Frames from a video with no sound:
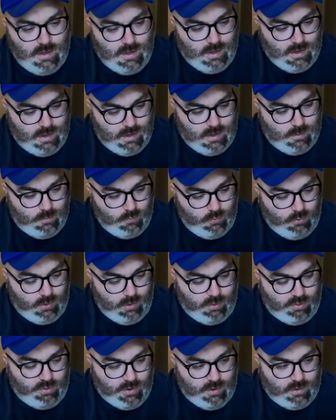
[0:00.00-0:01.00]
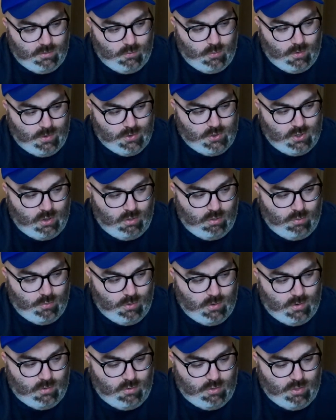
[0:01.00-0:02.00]
and I'm really excited to watch this
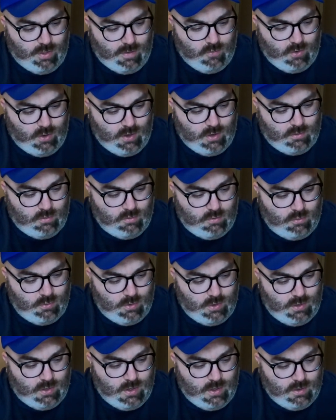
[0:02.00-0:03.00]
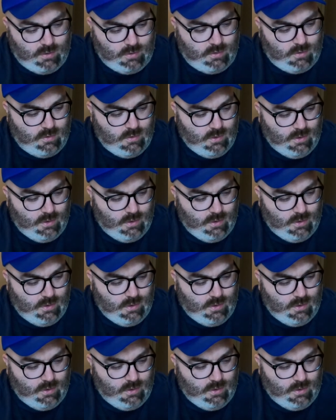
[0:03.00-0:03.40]
one. I just haven't gotten to it yet.